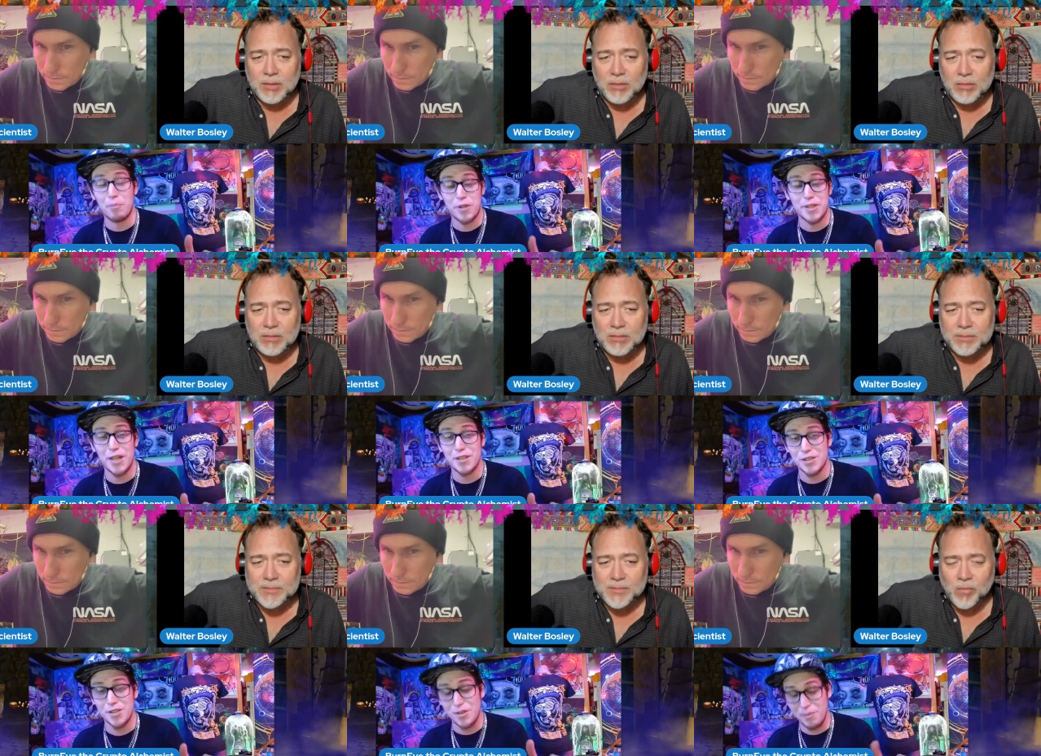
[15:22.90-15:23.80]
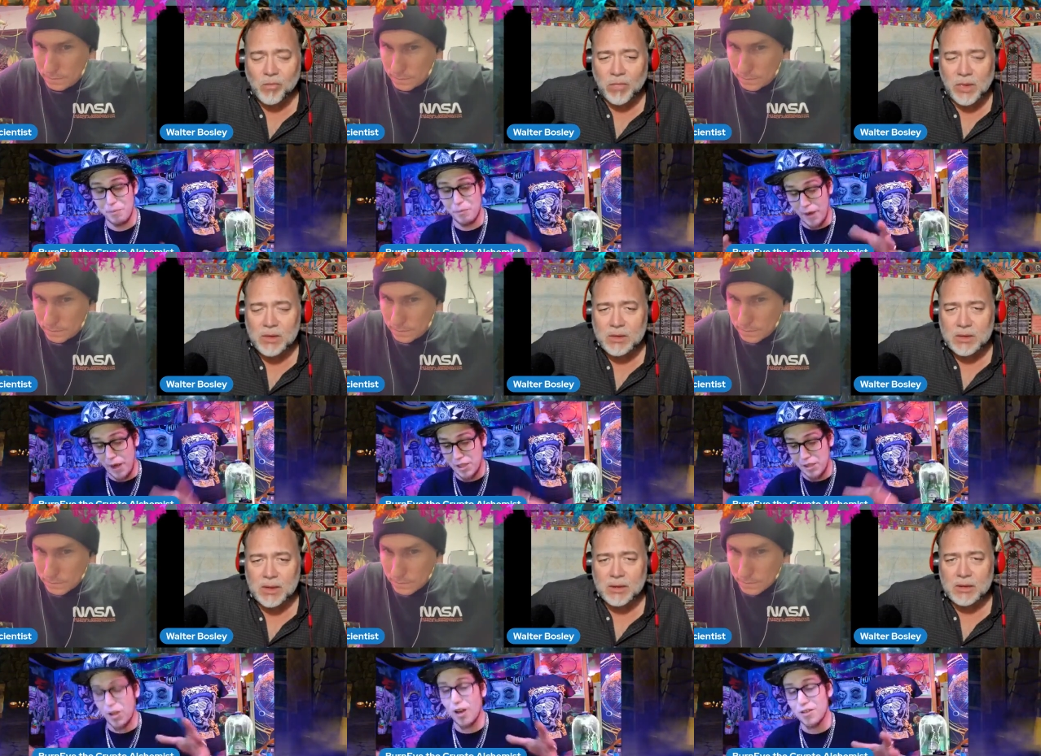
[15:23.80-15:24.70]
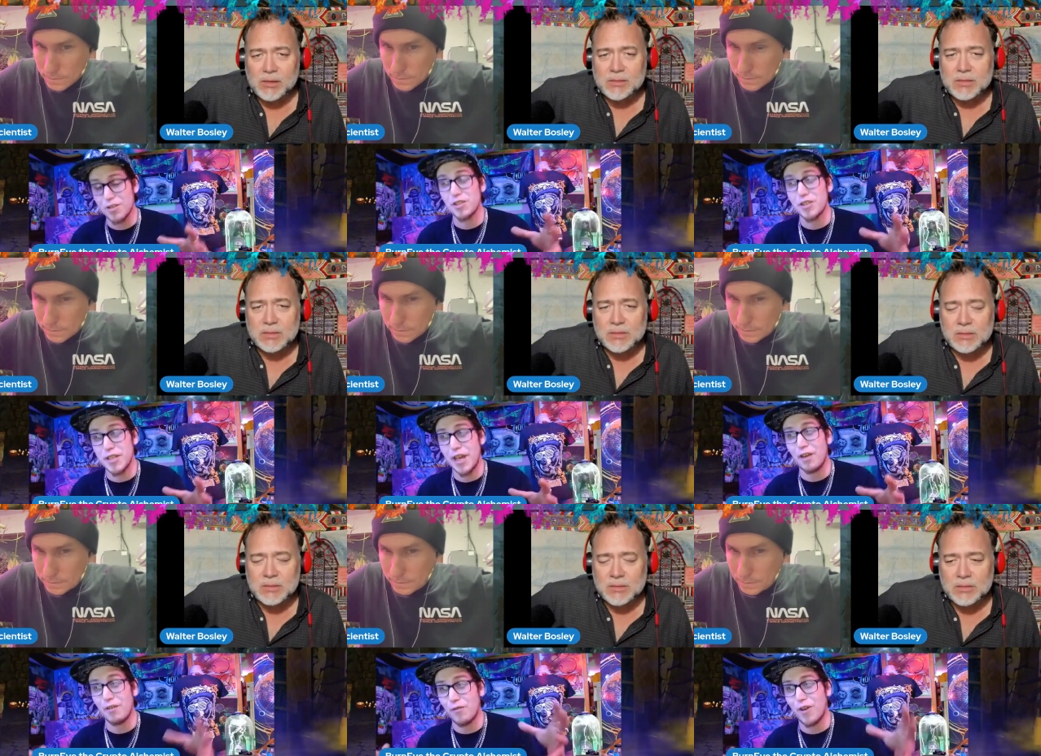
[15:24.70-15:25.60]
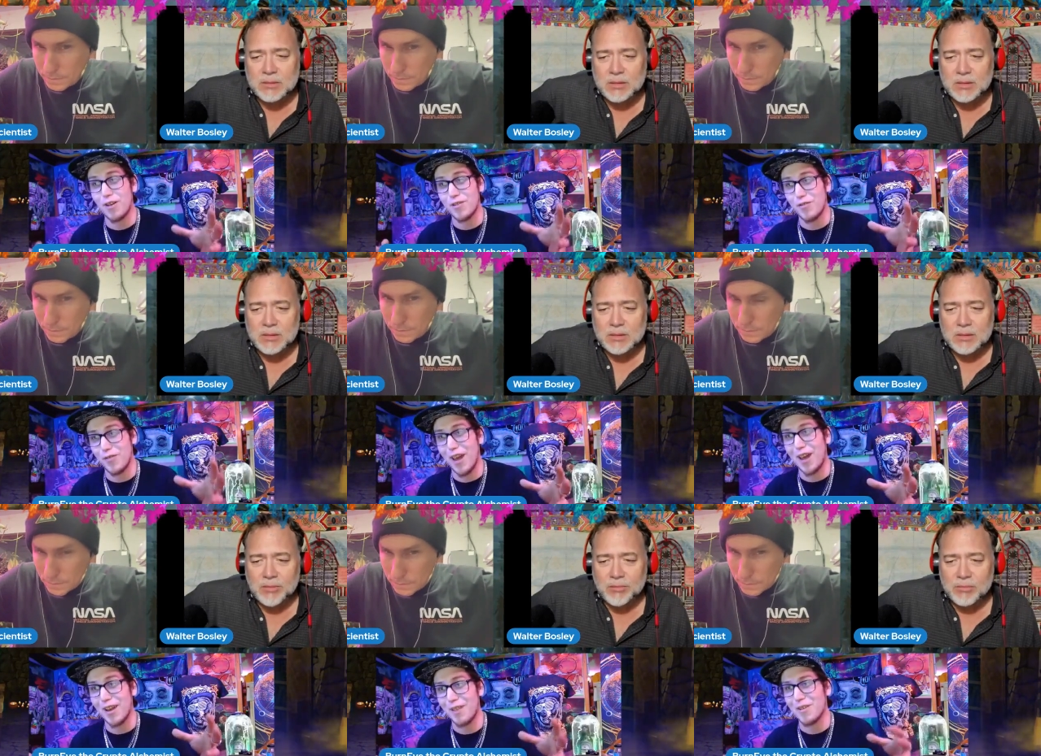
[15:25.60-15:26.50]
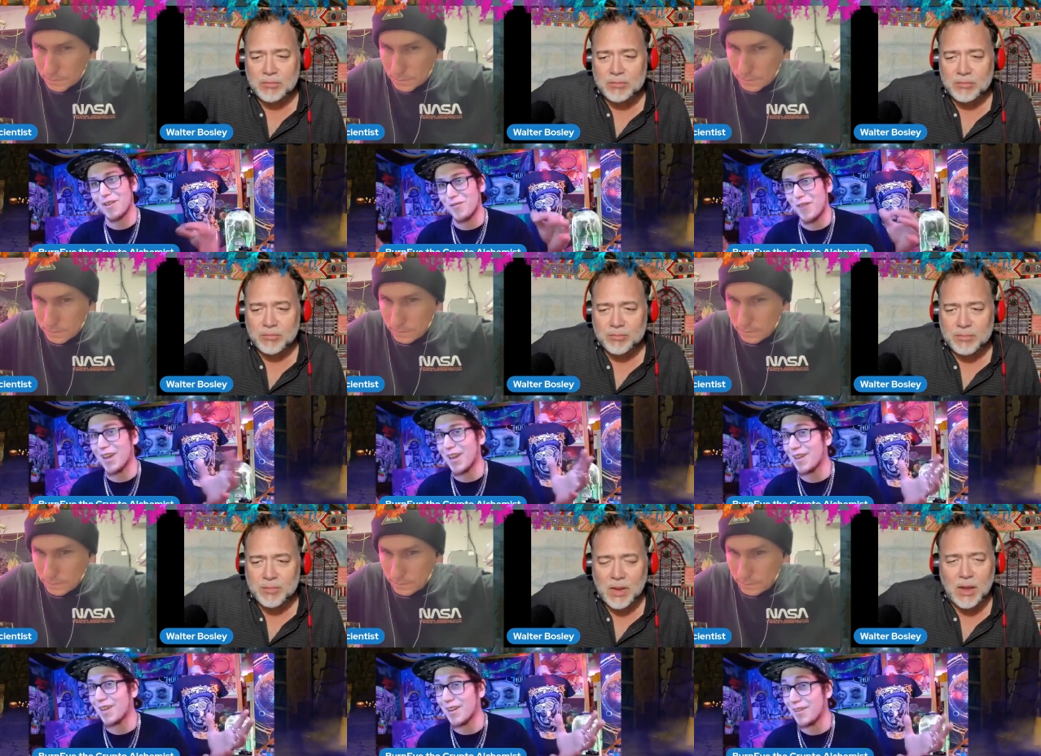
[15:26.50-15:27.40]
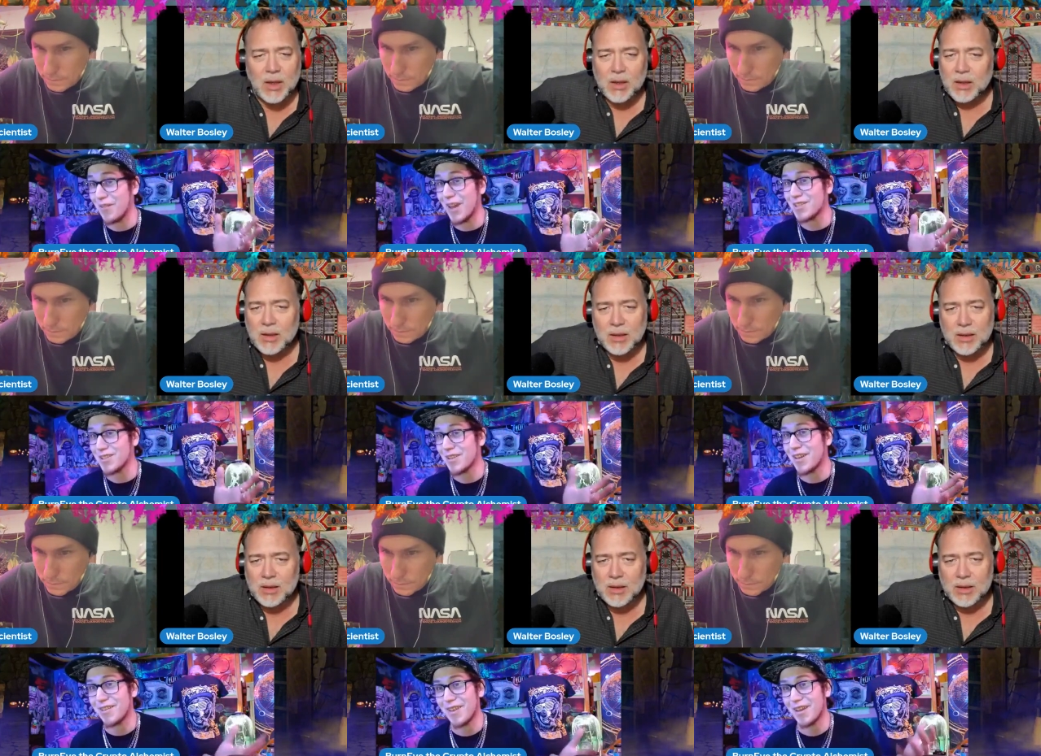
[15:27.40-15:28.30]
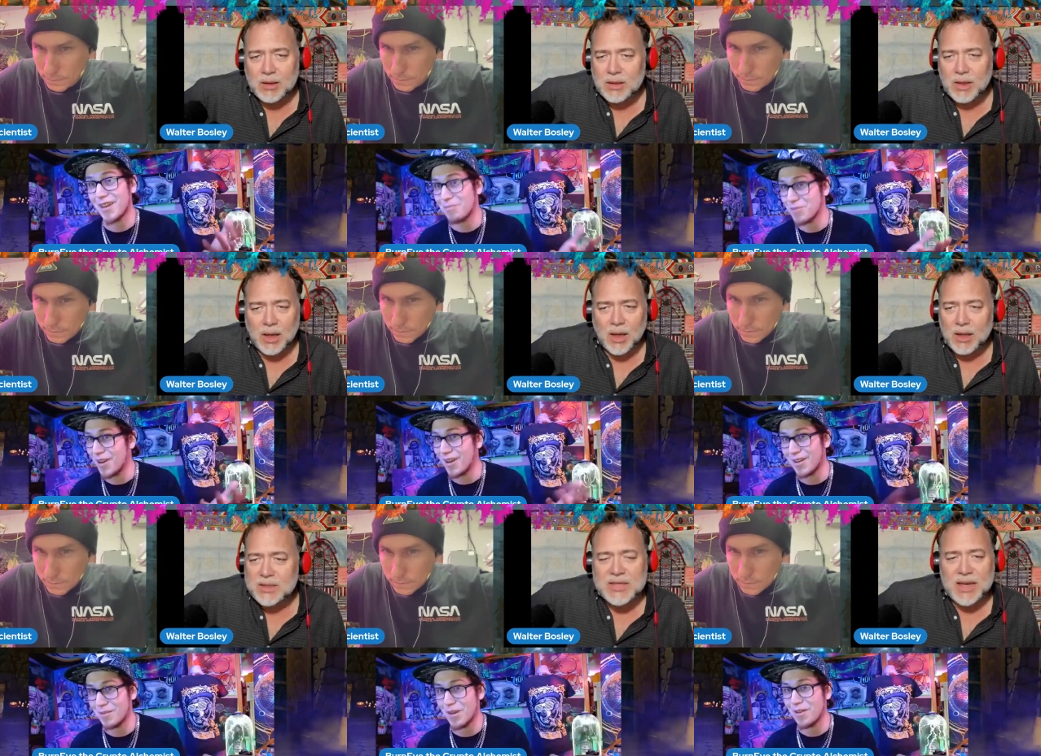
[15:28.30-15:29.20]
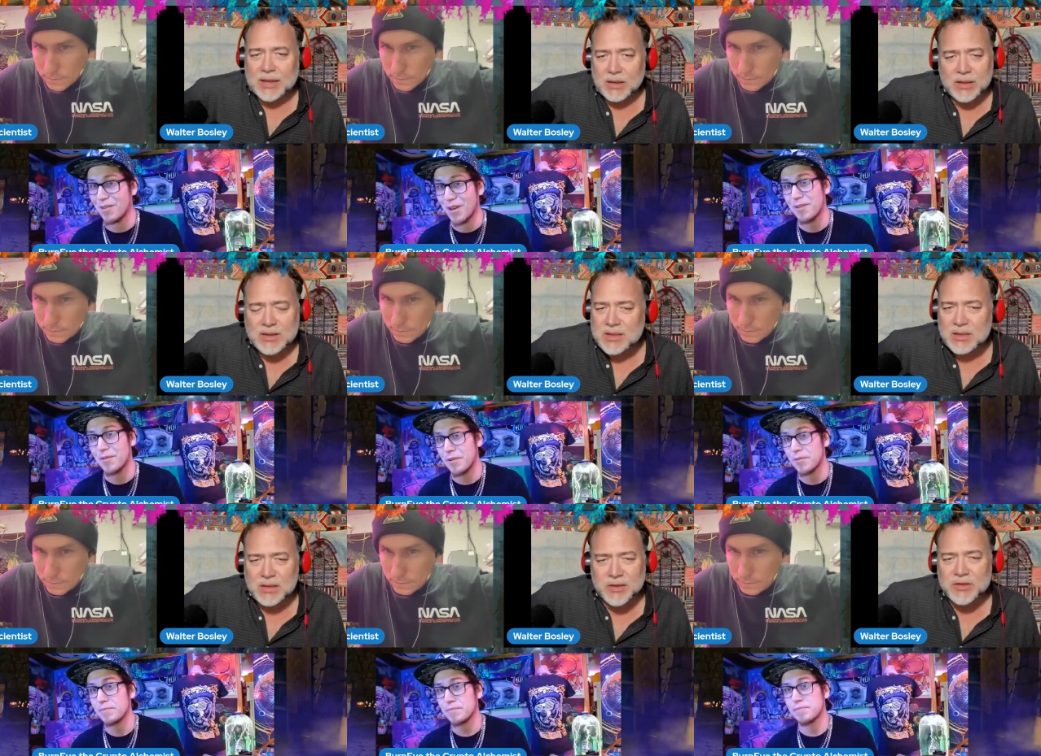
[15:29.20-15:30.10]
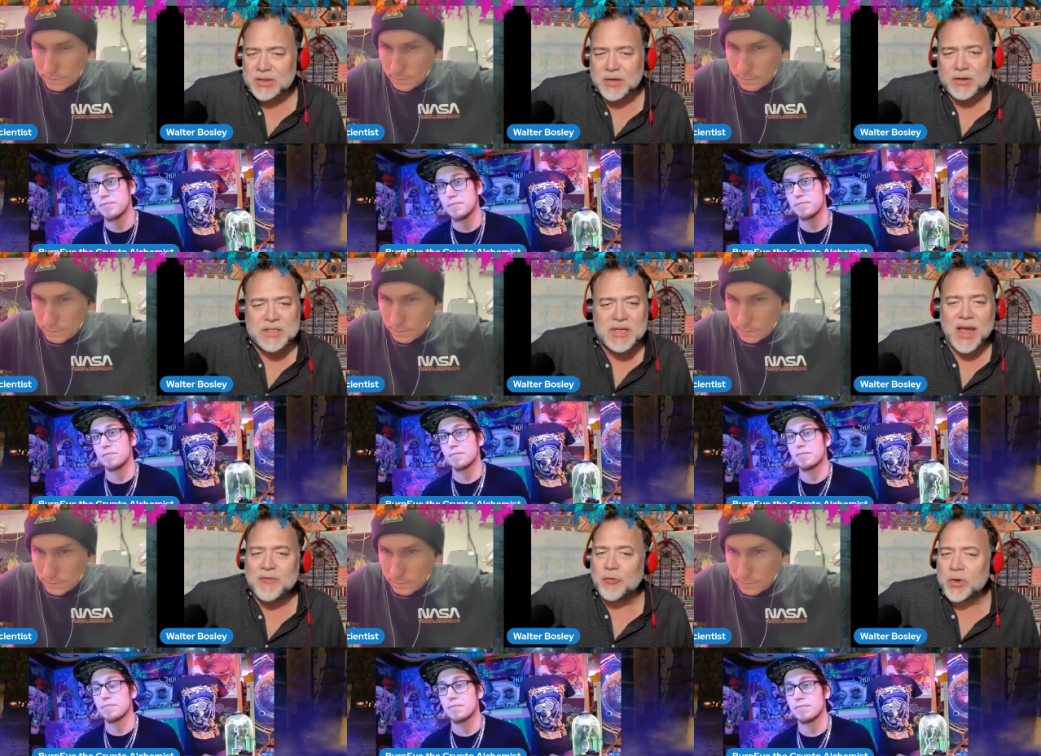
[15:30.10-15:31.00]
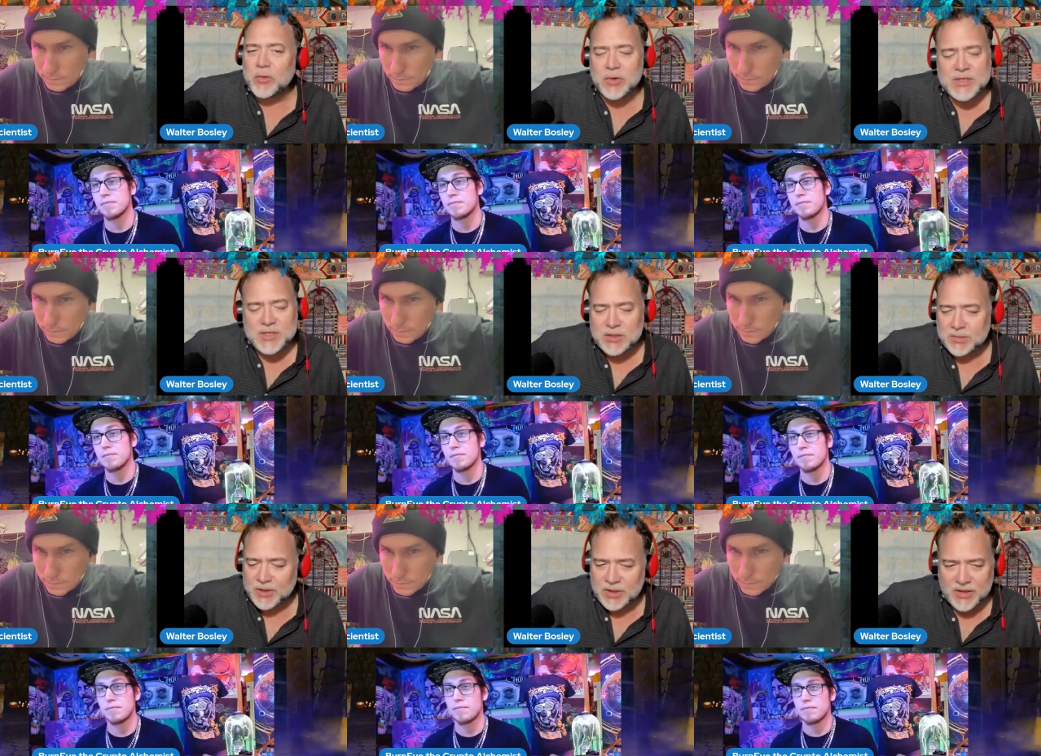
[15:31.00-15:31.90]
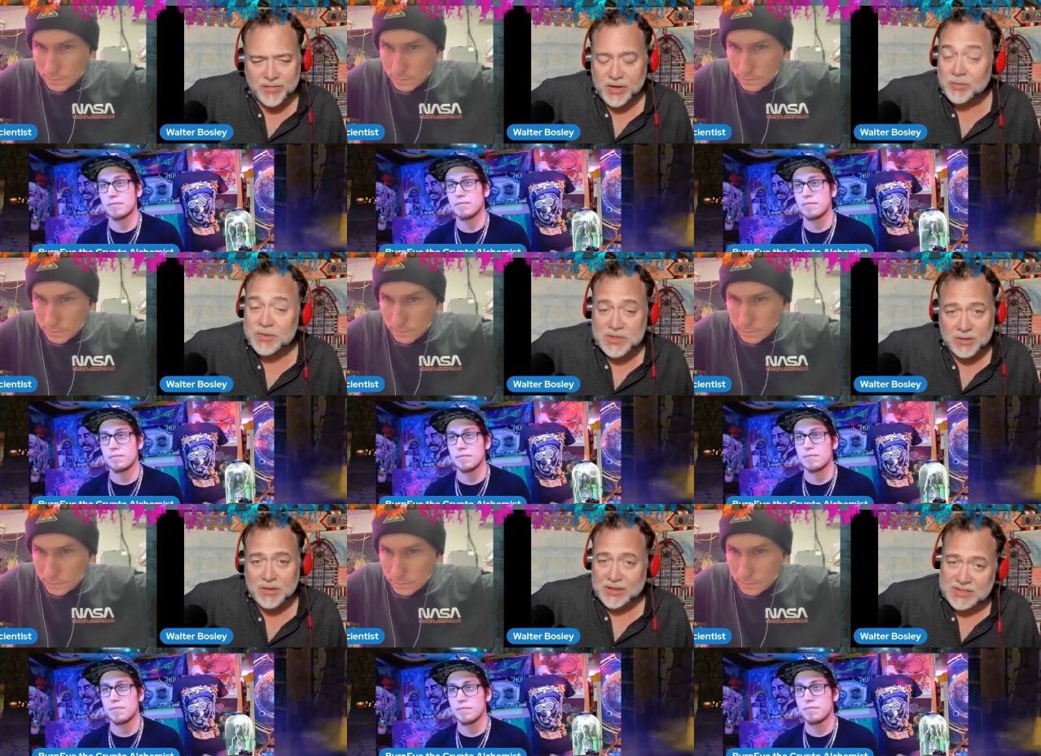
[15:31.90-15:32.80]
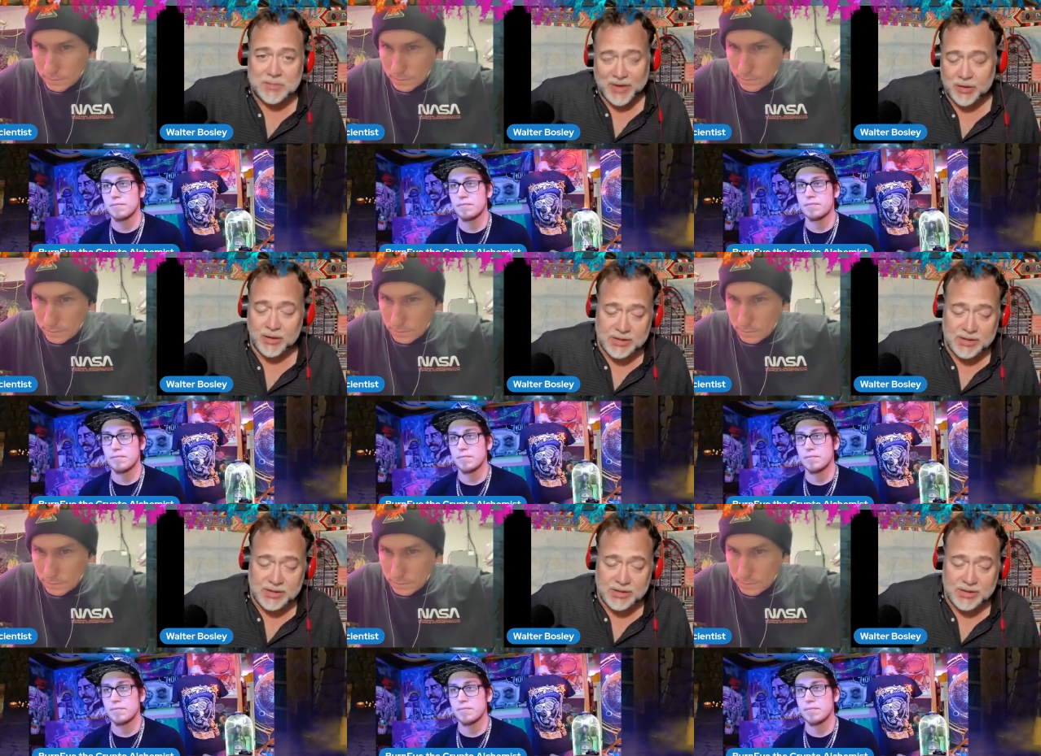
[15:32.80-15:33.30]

Speaker 1: a potential uh, yeah. larger scale false flag of this fake alien invasion that they yeah
Speaker 2: exactly because there there is every reason to believe that it was that it's American